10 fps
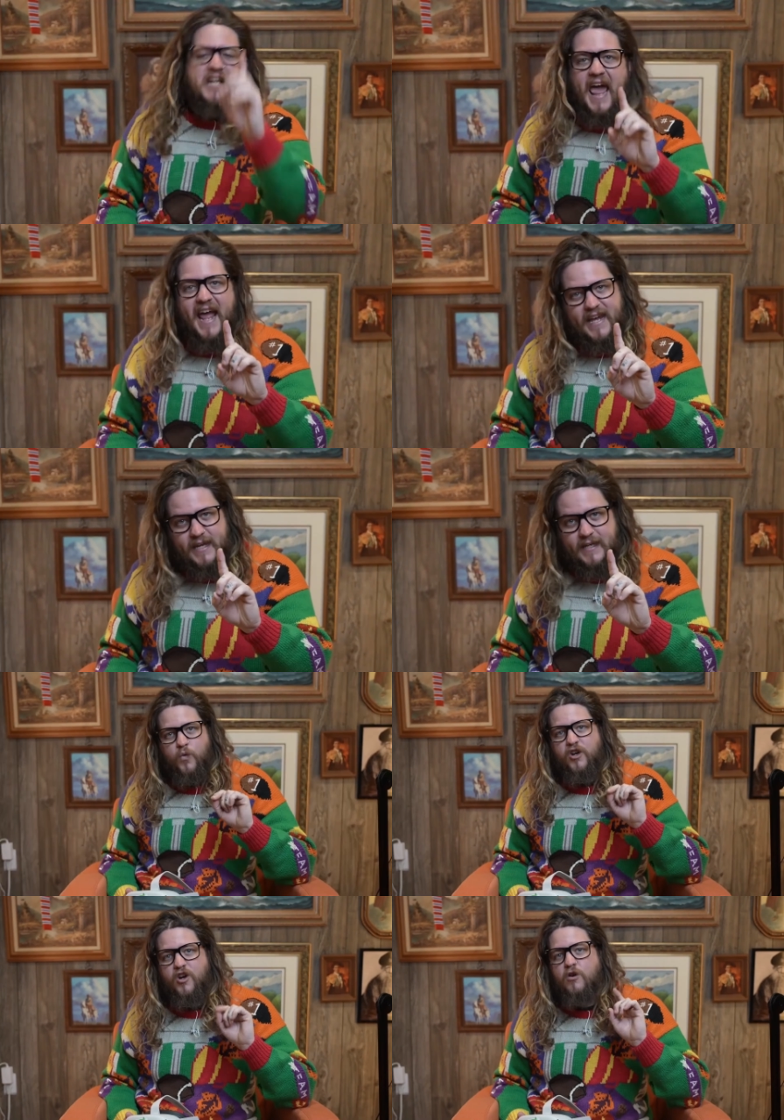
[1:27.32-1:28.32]
today
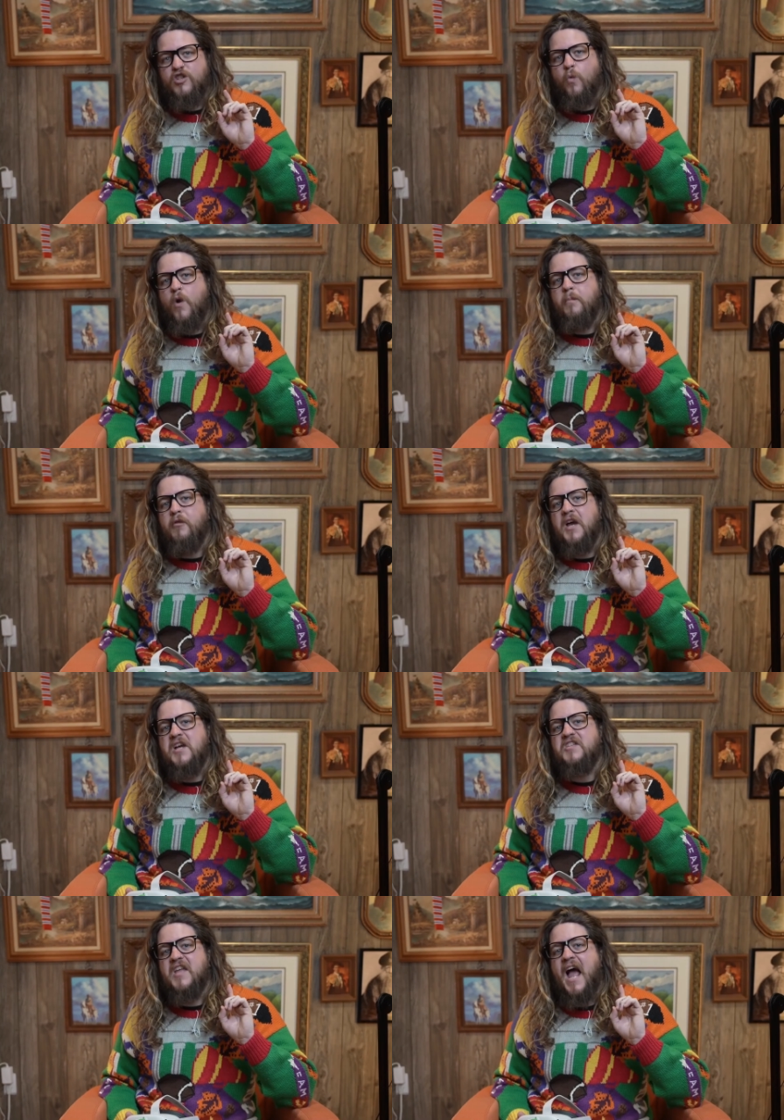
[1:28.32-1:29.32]
we're going to one
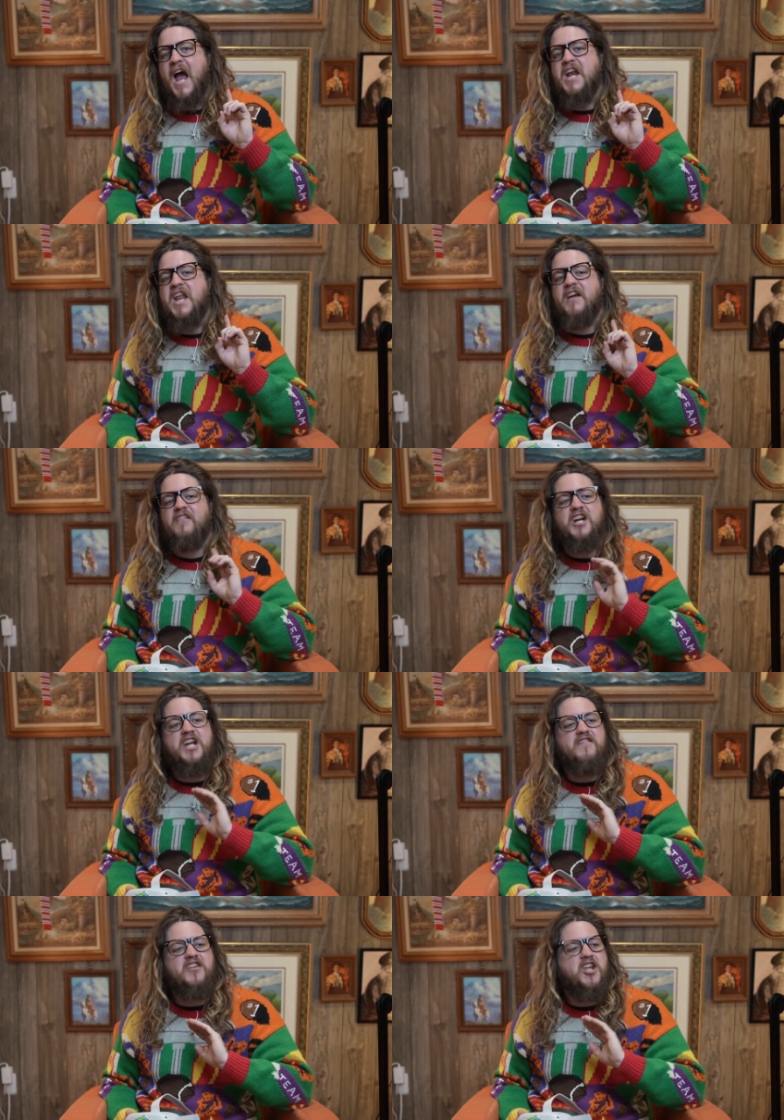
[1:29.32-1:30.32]
place that I never
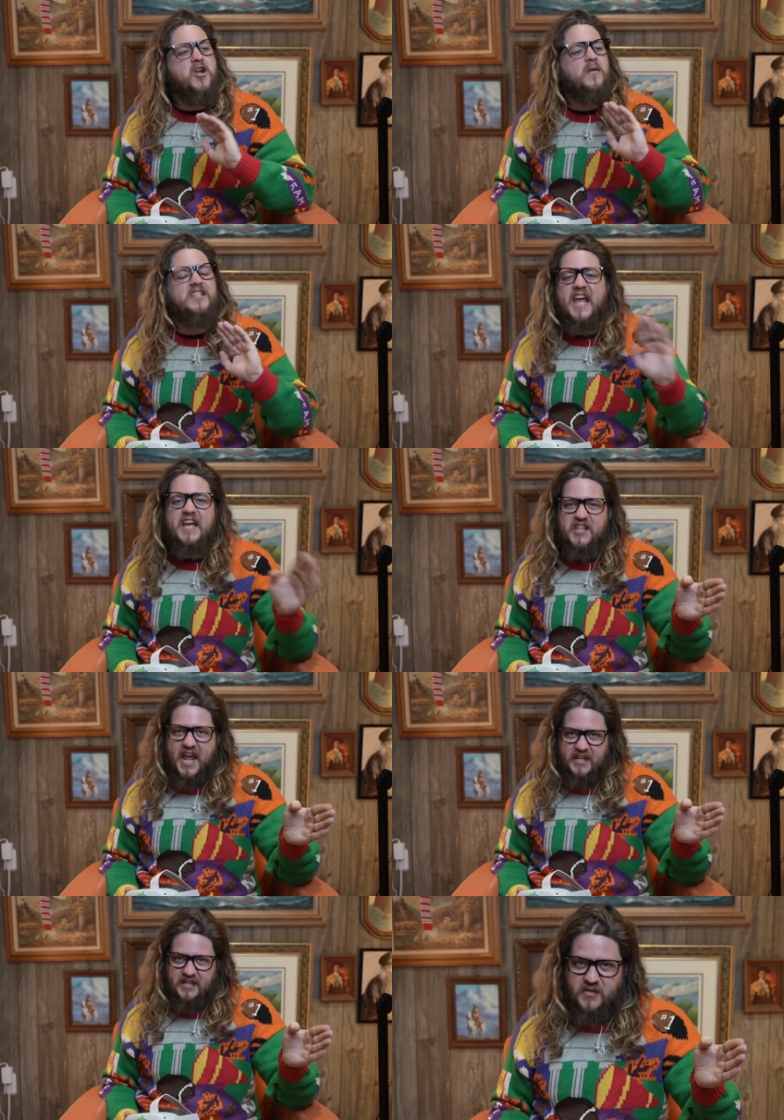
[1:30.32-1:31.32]
even knew
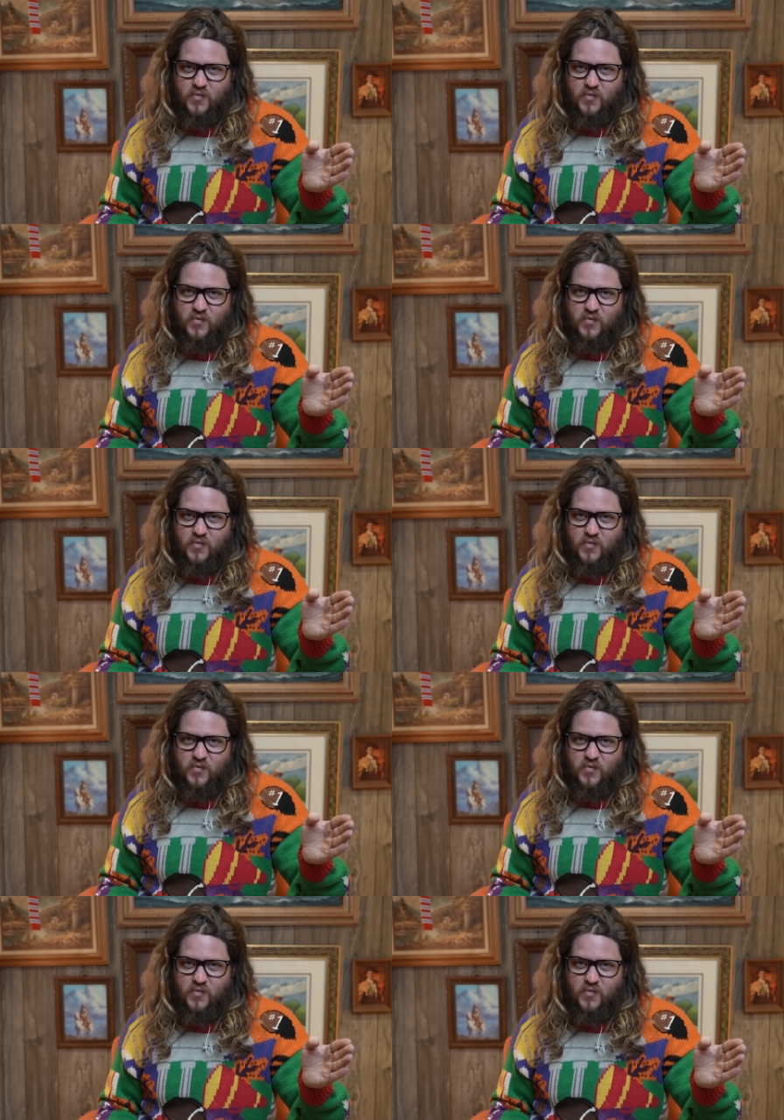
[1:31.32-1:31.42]
existed.